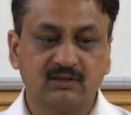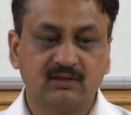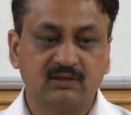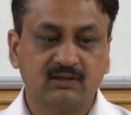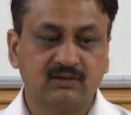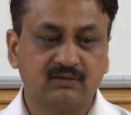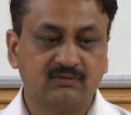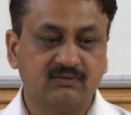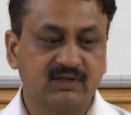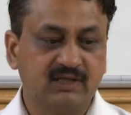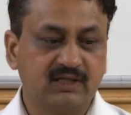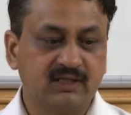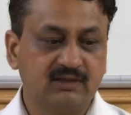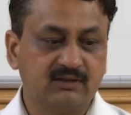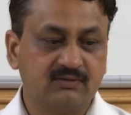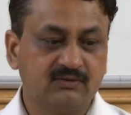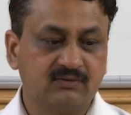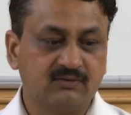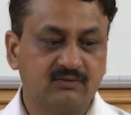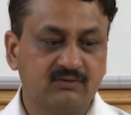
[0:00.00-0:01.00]

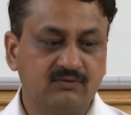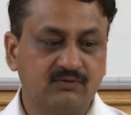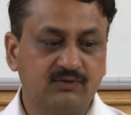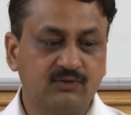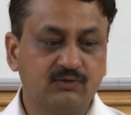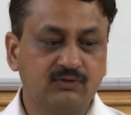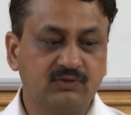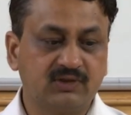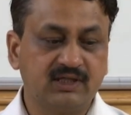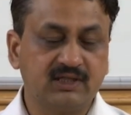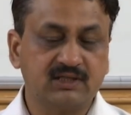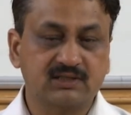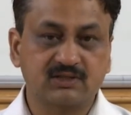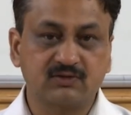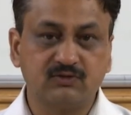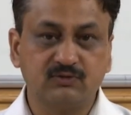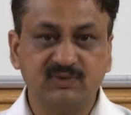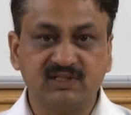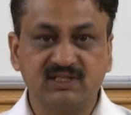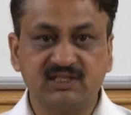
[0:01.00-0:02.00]
very few things
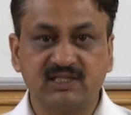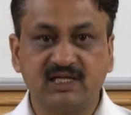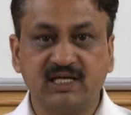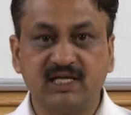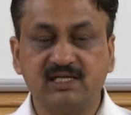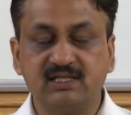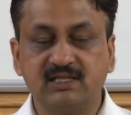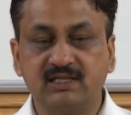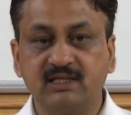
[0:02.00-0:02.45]
to be changed